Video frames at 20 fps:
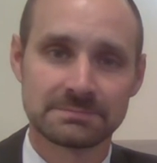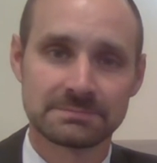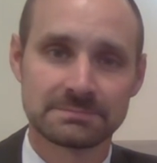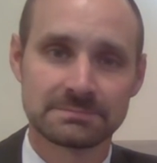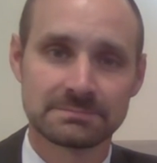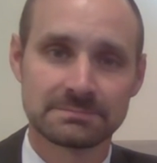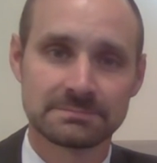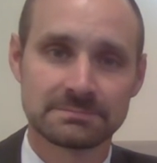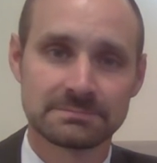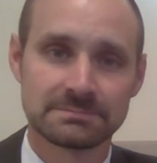
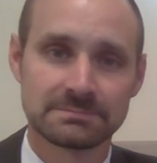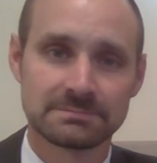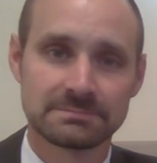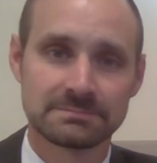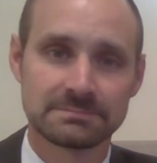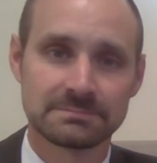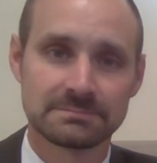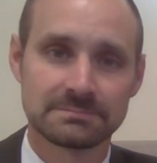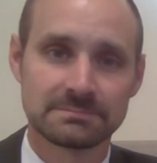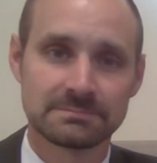
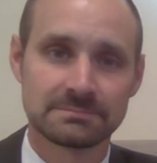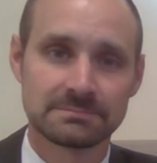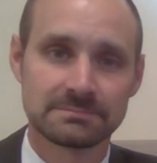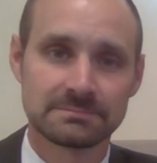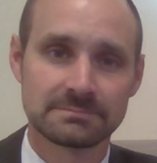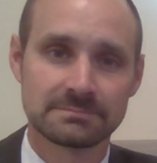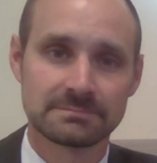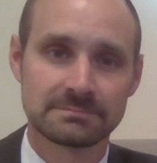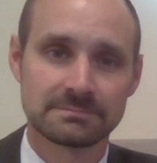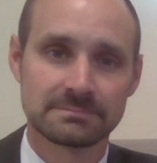
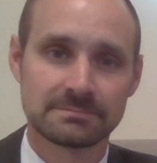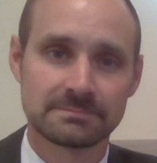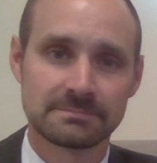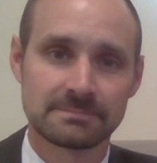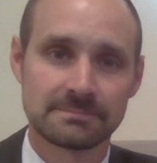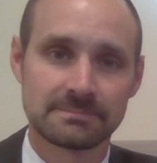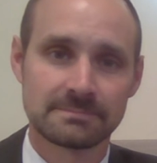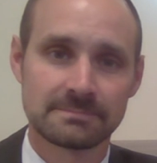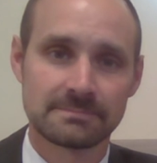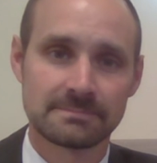
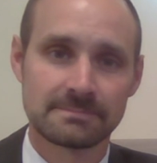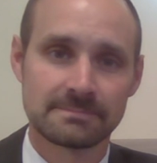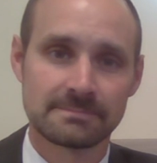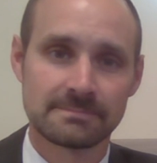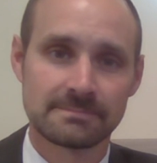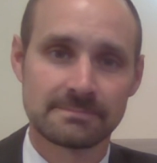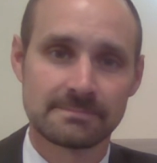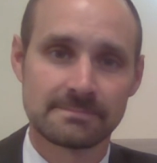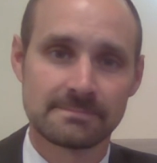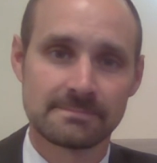
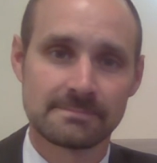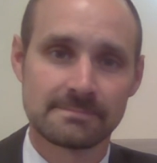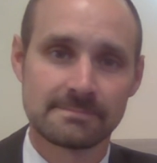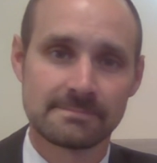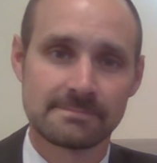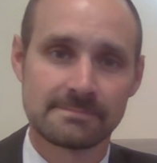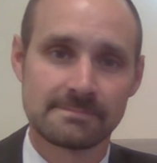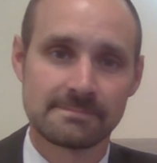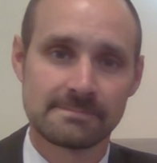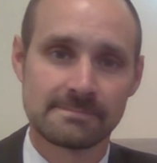
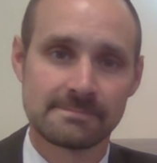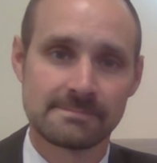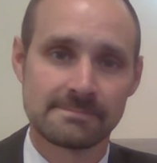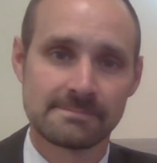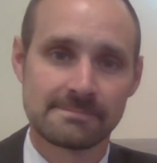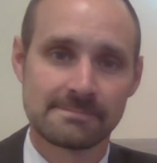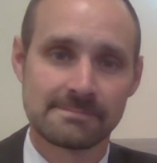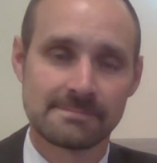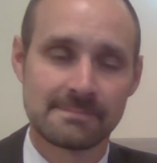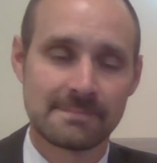
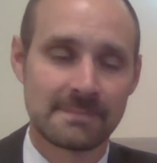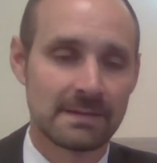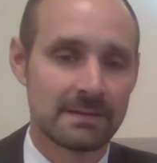Nobody speaks.